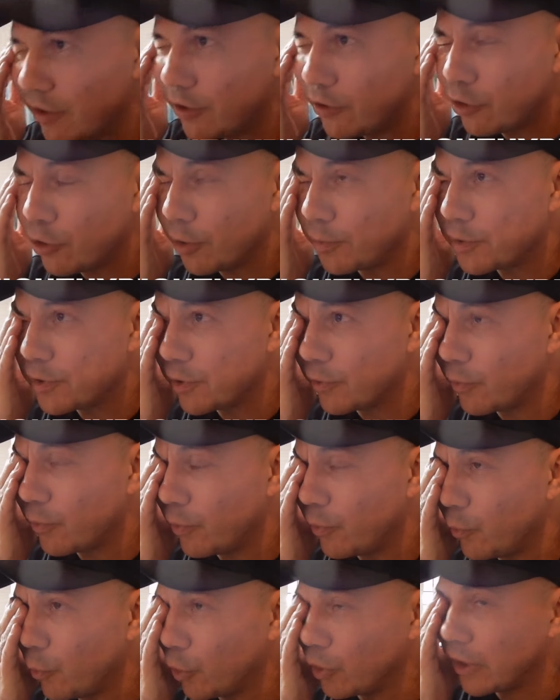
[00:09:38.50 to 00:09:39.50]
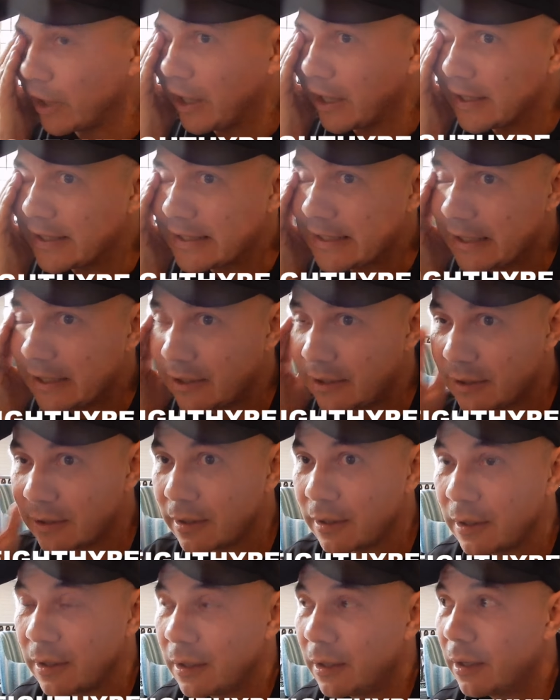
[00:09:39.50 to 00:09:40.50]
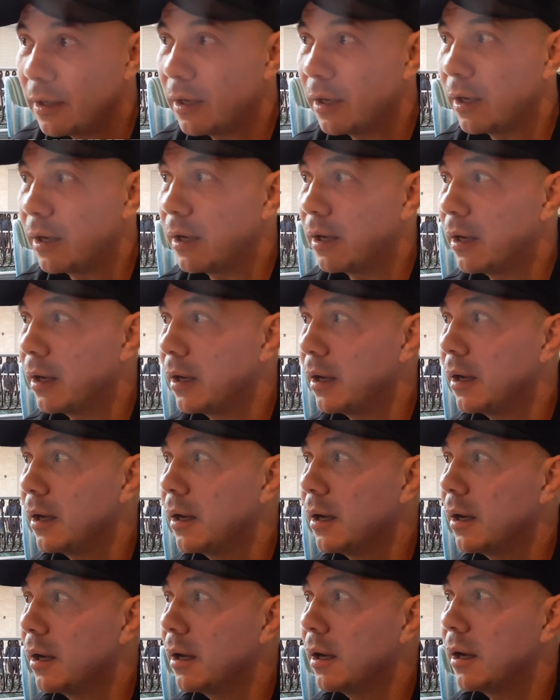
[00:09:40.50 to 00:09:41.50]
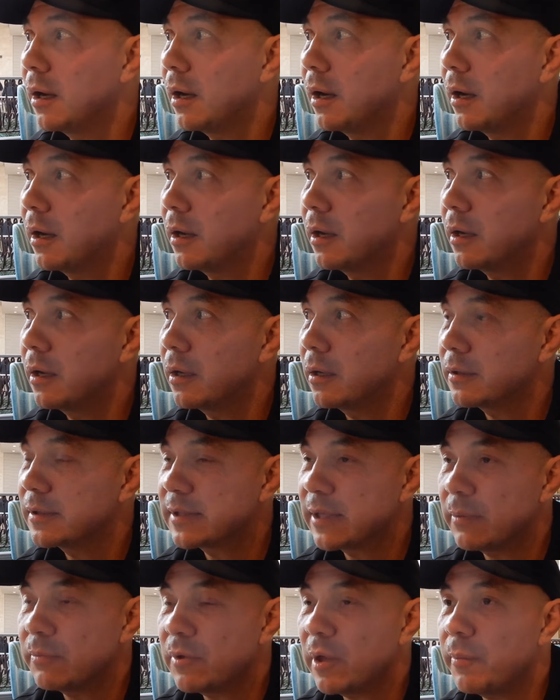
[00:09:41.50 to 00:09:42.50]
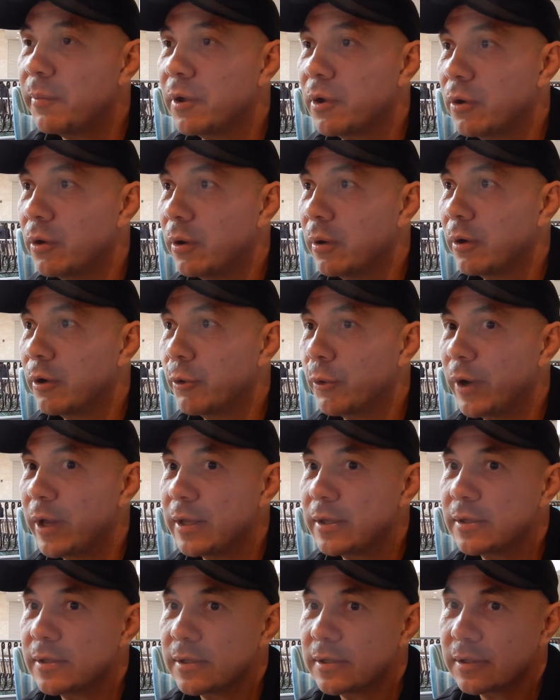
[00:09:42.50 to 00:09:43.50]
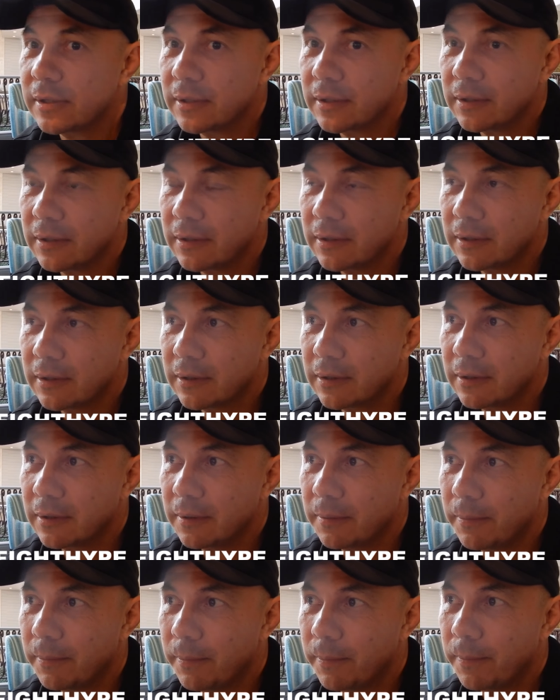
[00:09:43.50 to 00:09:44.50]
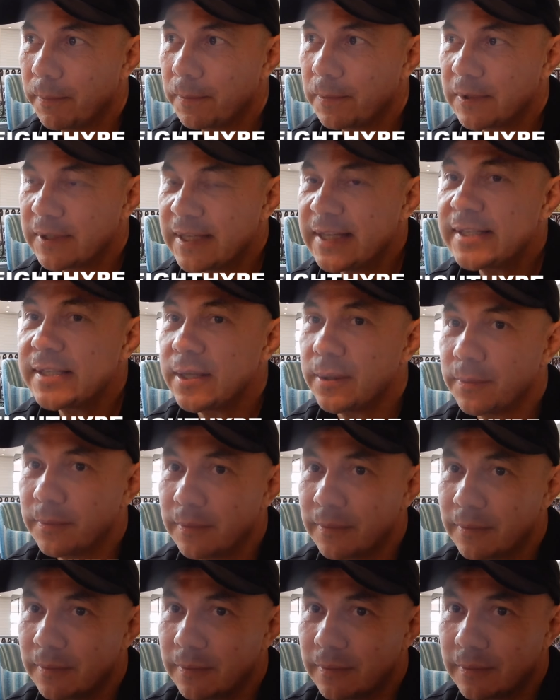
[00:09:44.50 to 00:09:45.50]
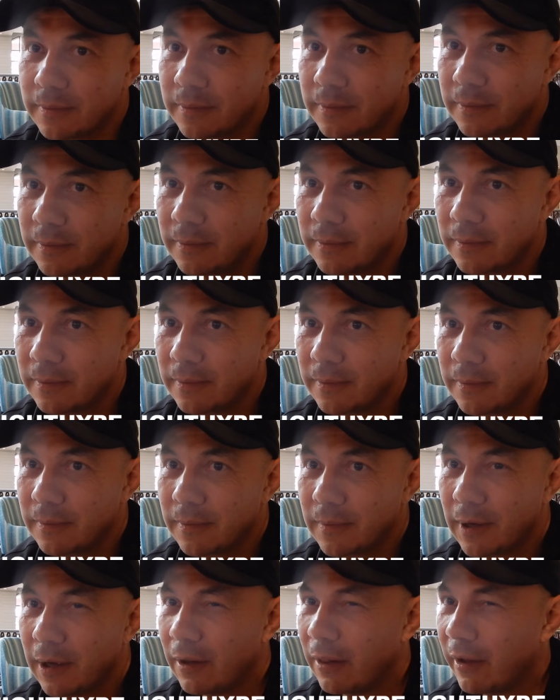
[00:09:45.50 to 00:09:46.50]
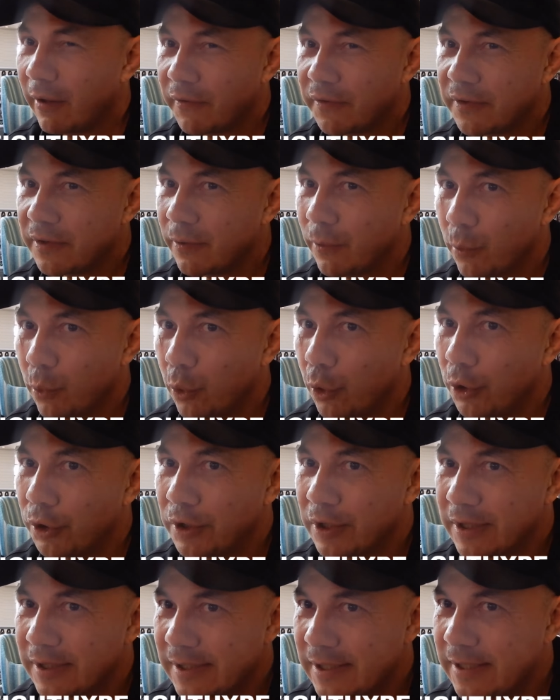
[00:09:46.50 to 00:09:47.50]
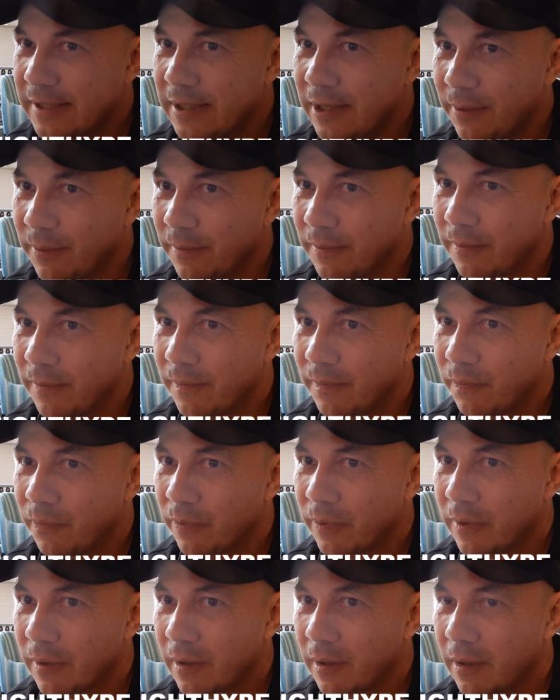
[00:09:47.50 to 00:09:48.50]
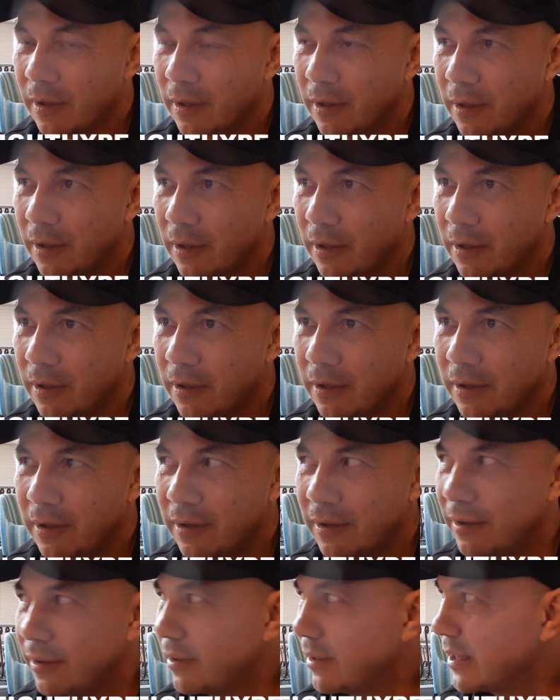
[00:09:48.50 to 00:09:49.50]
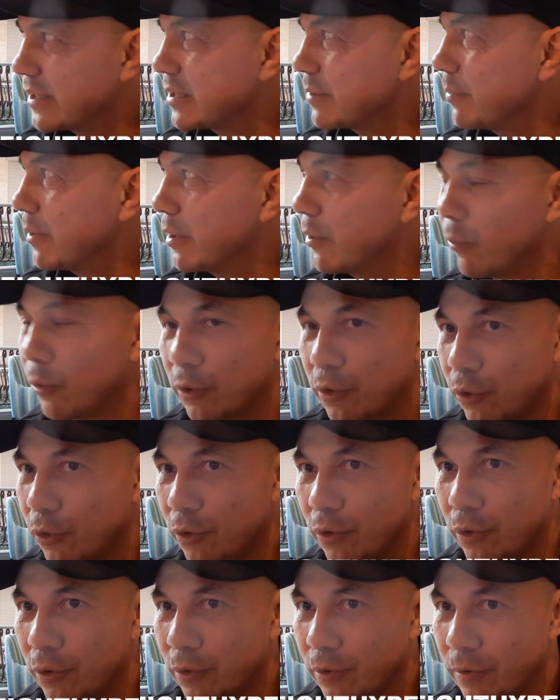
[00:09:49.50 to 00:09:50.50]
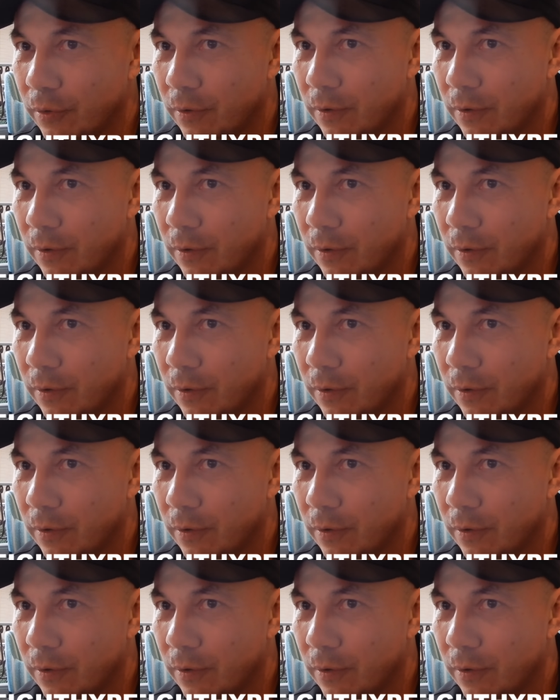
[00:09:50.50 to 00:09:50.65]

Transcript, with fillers: in terms of what I said, uh, some time ago I create system. I love good system. It doesn't matter what you do